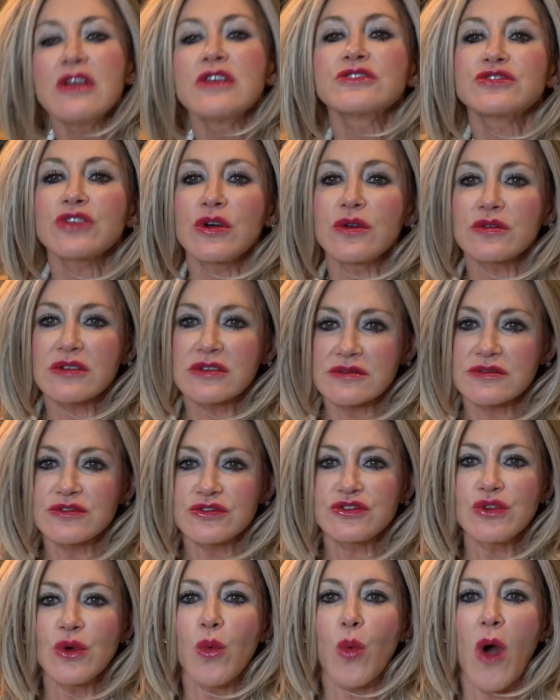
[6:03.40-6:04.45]
So
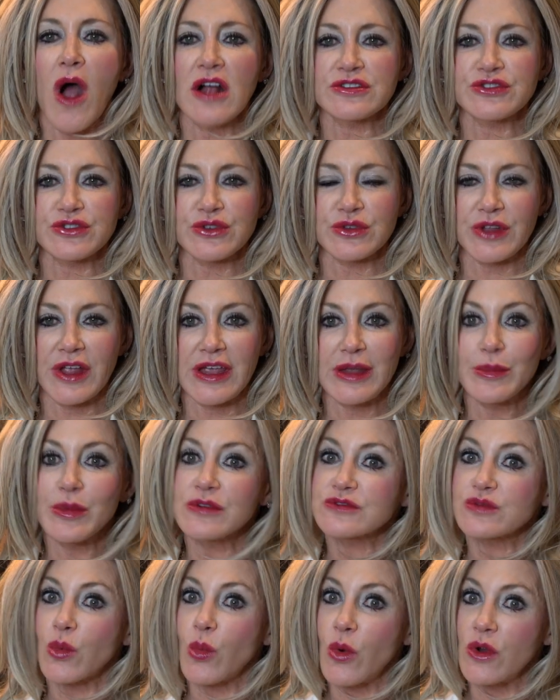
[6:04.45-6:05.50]
do watch your
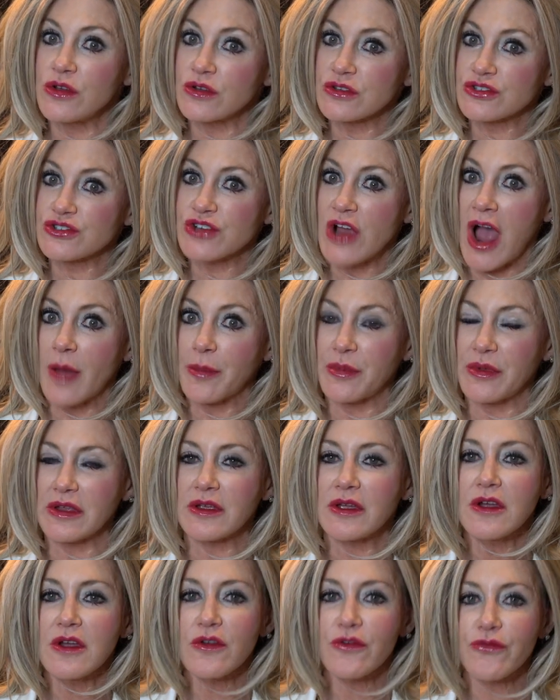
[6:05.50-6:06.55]
labels when you're
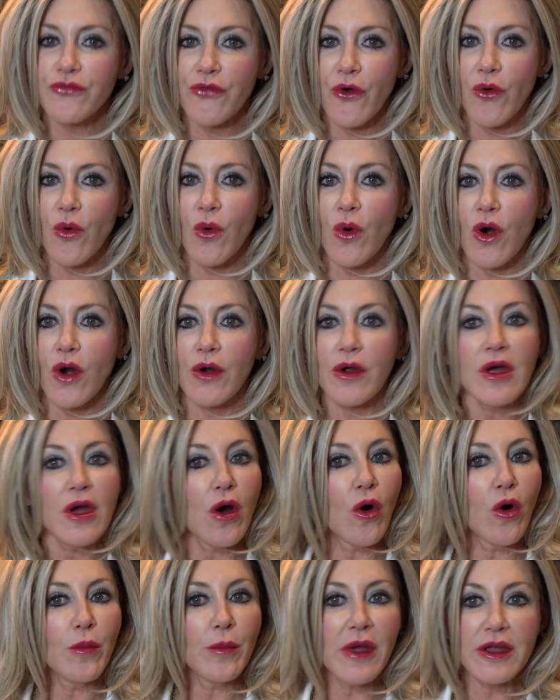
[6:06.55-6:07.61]
shopping for
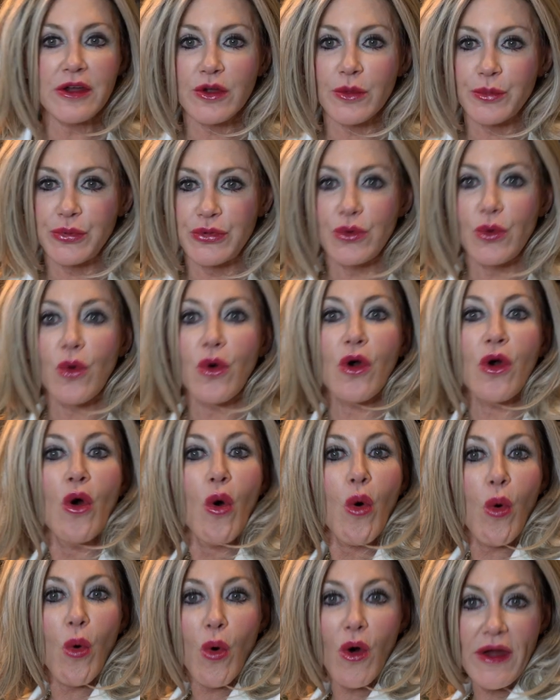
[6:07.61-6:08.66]
Omega Pure
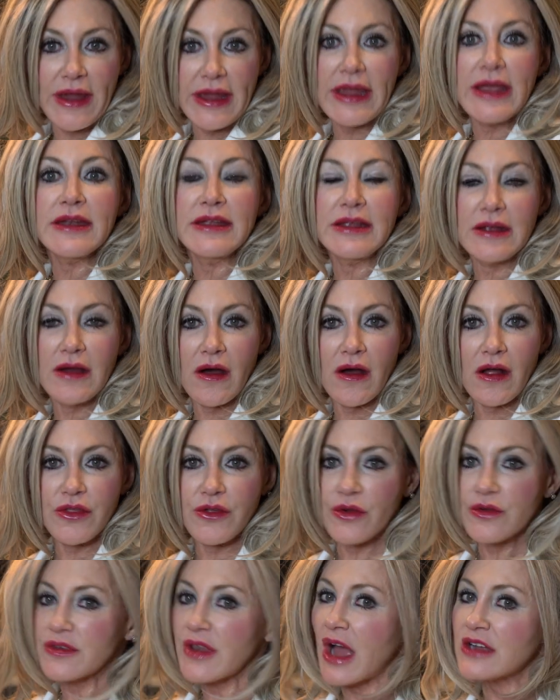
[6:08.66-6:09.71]
or any
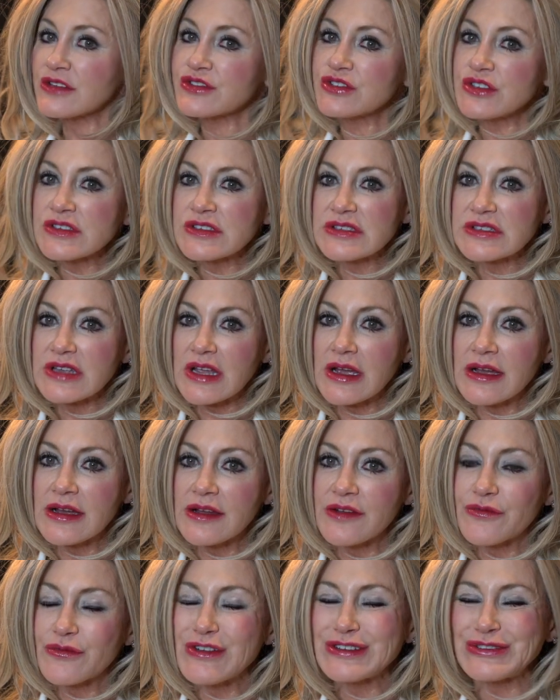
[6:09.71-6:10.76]
other, not just
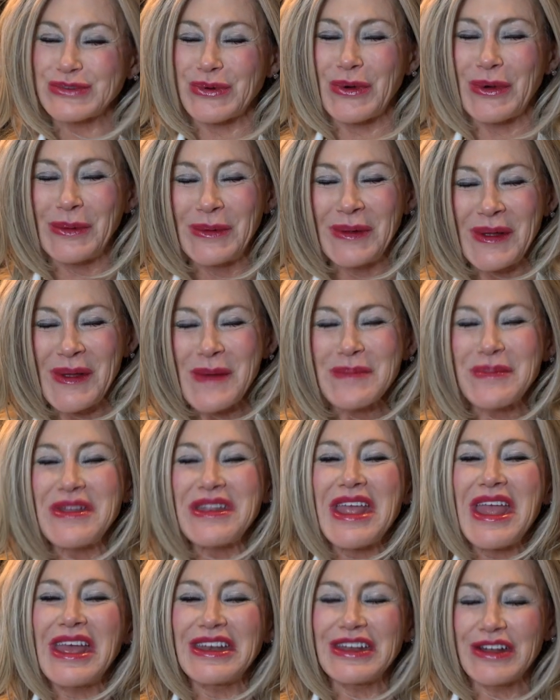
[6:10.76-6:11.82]
fish oil, but
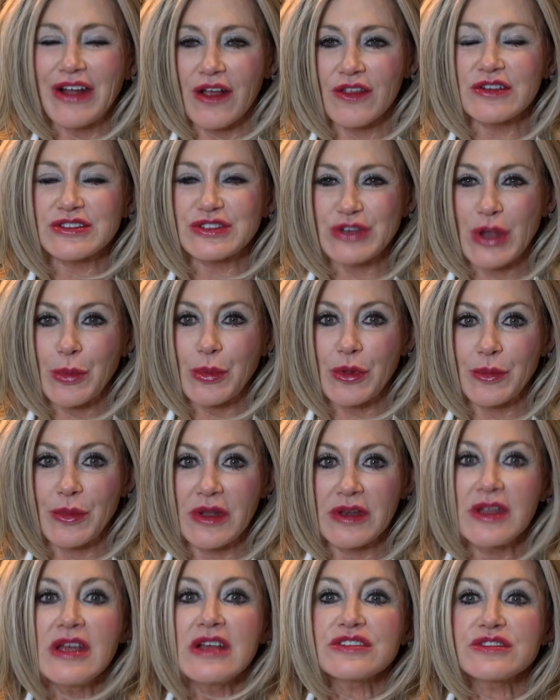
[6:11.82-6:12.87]
any other
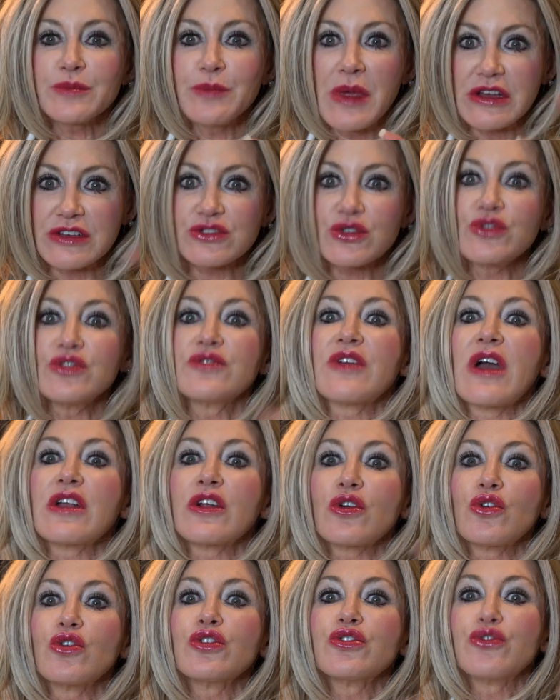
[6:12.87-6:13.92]
supplement, to make sure you've got
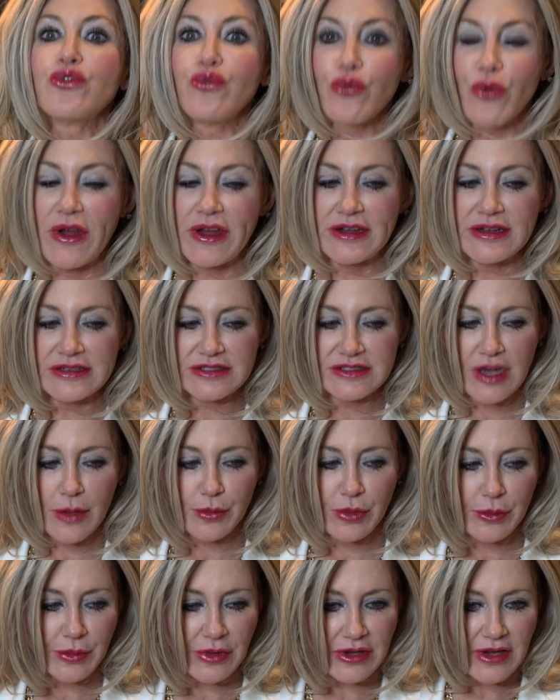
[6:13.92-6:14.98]
a good graded
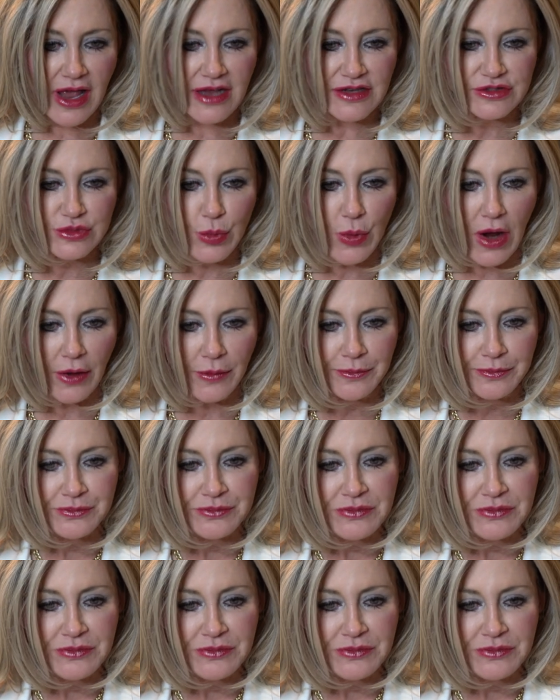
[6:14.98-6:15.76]
supplement as well.